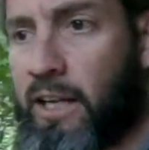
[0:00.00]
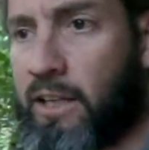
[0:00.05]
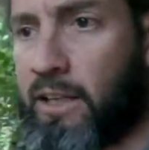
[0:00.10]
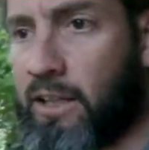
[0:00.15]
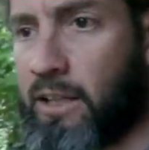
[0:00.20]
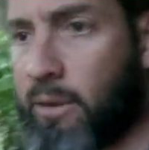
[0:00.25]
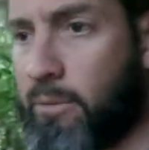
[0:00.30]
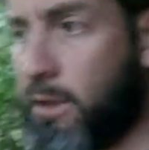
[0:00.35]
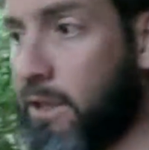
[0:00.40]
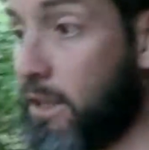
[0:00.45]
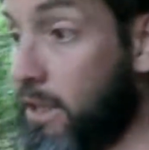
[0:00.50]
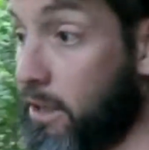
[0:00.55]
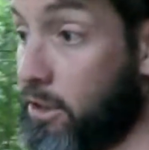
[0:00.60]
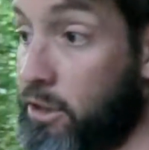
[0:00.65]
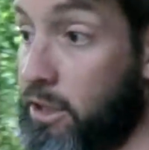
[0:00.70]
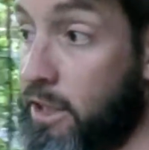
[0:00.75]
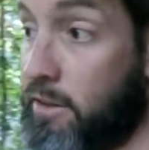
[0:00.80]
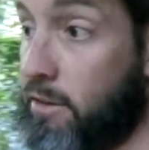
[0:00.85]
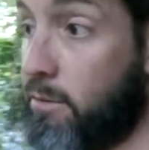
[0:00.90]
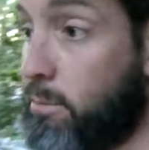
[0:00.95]
I mean, they could
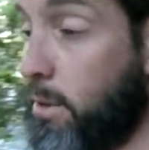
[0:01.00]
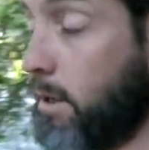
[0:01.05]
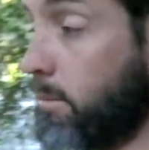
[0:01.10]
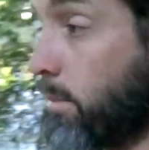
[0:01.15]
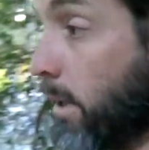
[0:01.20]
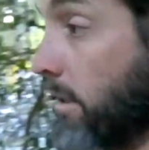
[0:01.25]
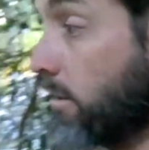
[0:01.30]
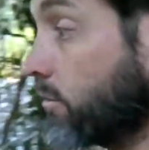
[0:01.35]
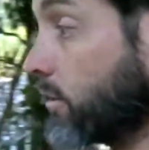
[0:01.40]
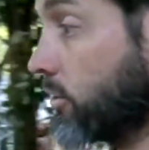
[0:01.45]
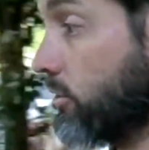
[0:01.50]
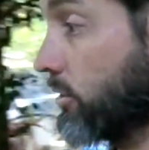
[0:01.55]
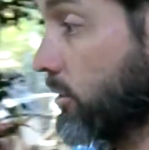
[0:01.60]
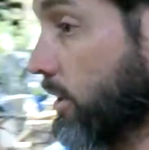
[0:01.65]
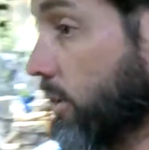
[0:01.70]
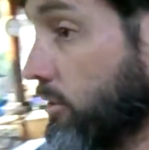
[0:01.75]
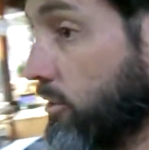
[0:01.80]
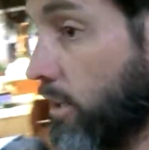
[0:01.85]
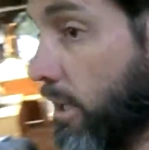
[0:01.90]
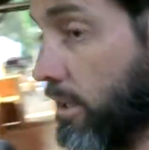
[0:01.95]
even be a beneficial
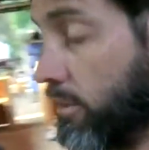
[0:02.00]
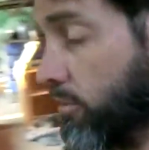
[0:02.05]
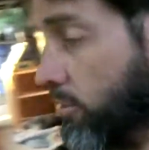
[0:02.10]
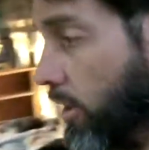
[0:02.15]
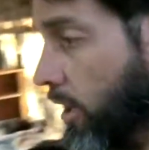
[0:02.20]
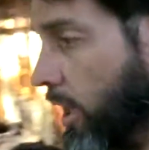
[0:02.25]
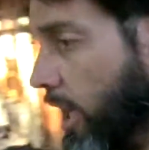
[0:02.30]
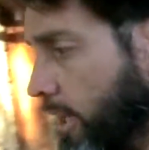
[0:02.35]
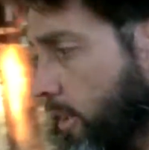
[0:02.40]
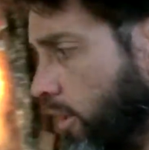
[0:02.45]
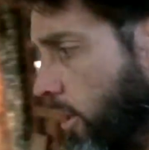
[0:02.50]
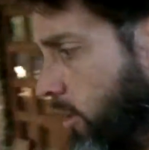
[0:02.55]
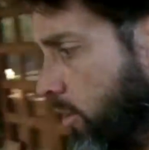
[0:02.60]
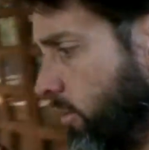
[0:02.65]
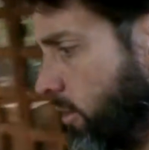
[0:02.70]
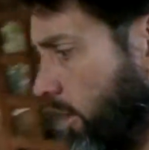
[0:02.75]
insect, for all I know.